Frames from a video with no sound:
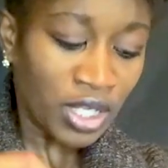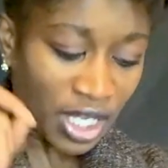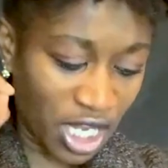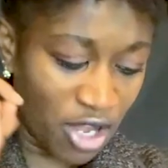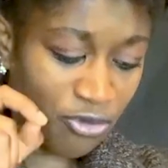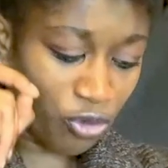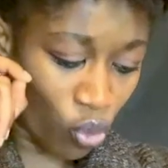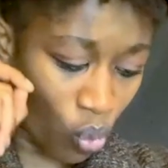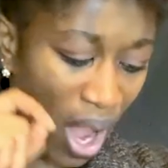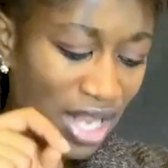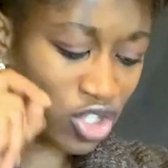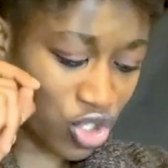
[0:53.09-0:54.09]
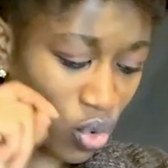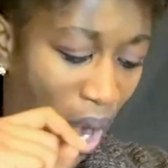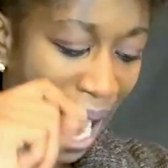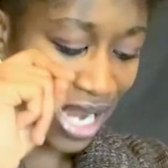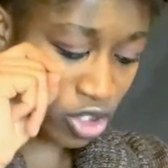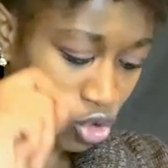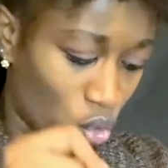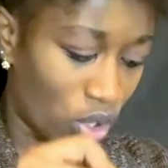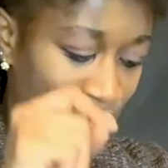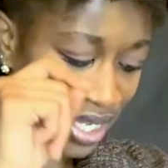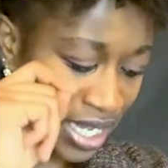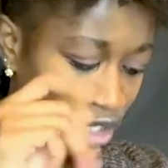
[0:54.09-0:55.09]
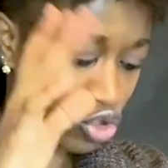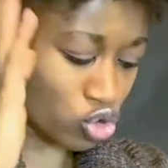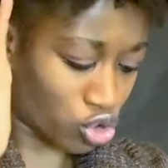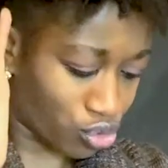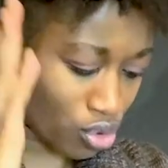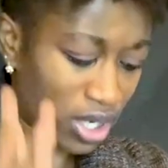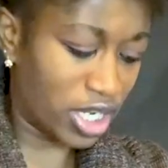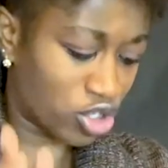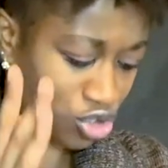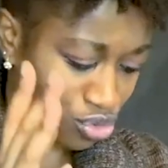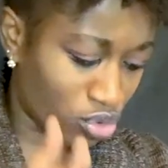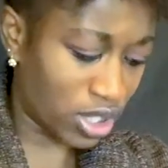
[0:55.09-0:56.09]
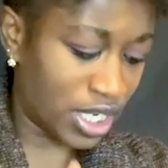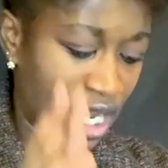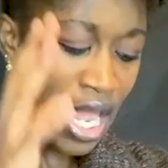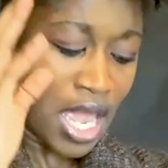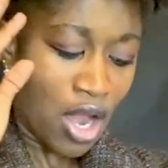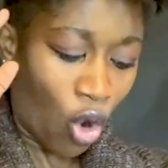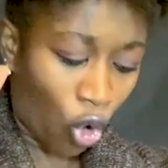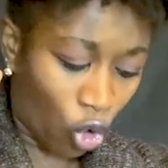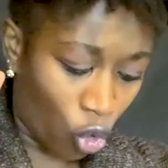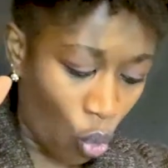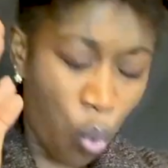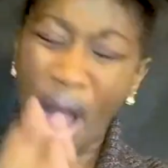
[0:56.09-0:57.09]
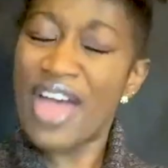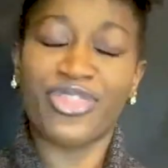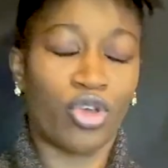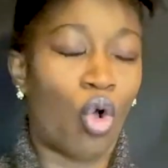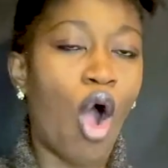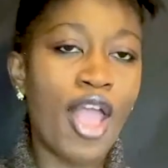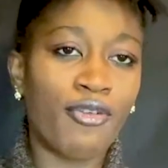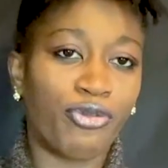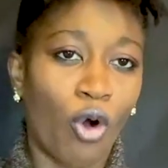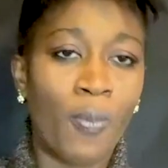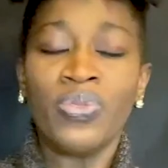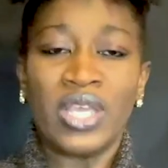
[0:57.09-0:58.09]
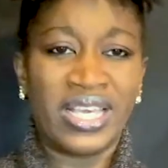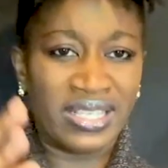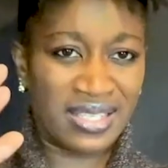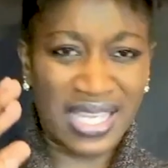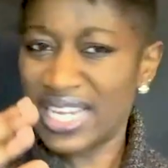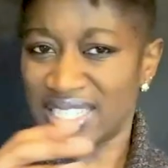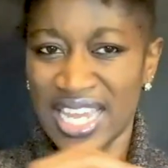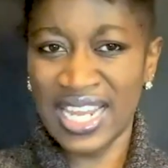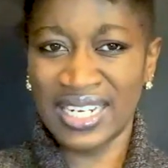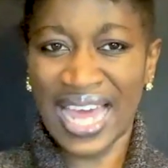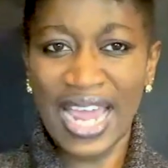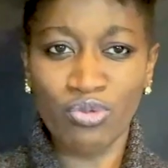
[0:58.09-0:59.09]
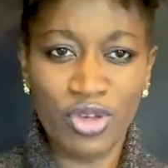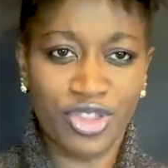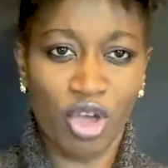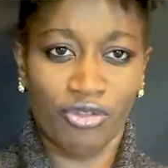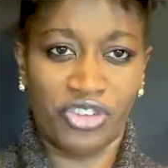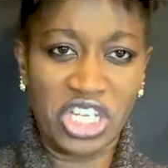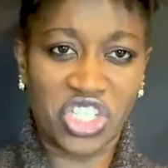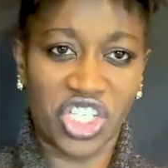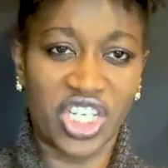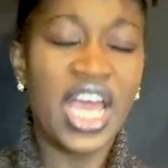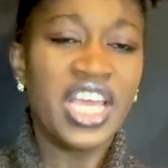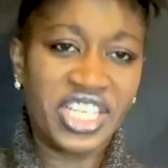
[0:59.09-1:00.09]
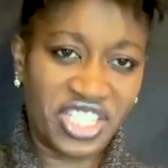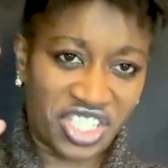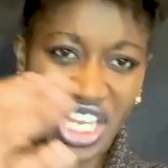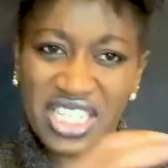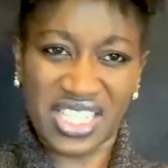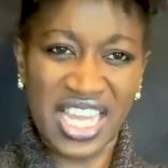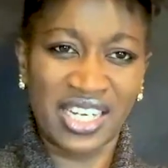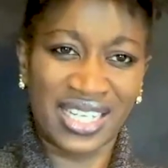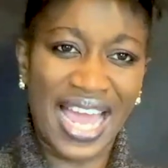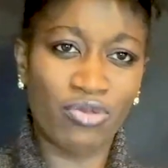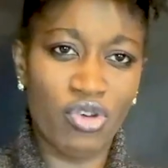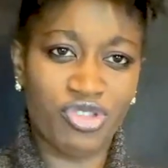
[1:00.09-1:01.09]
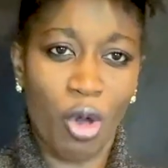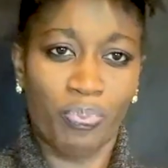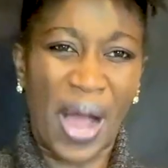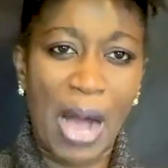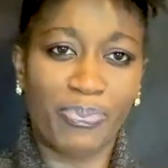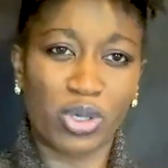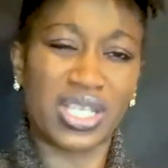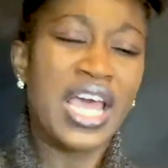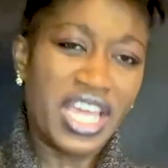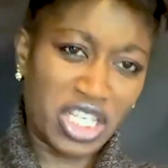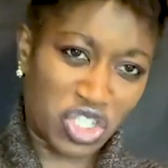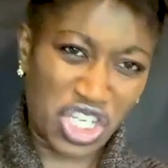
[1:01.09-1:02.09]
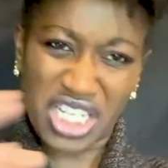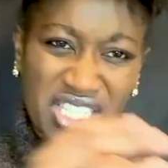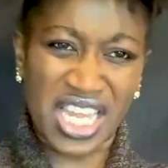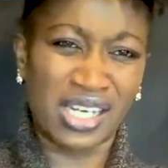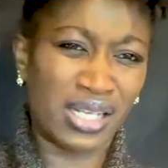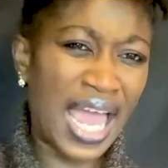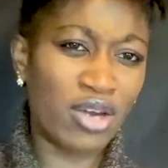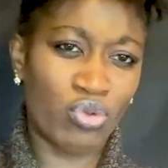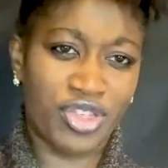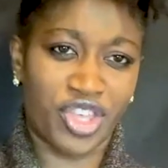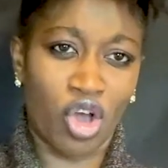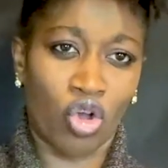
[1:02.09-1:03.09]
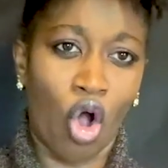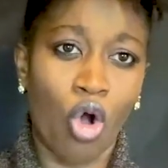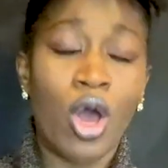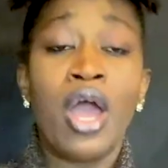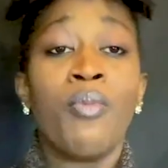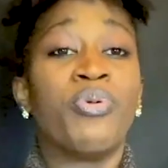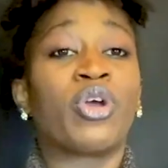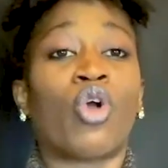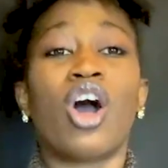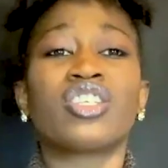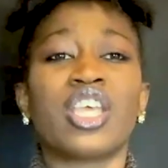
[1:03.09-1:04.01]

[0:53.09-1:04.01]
if what you are doing is truly, truly worth going for? Is it in line with your vision? Is it in line with your purpose? Is it in line with your goal? Because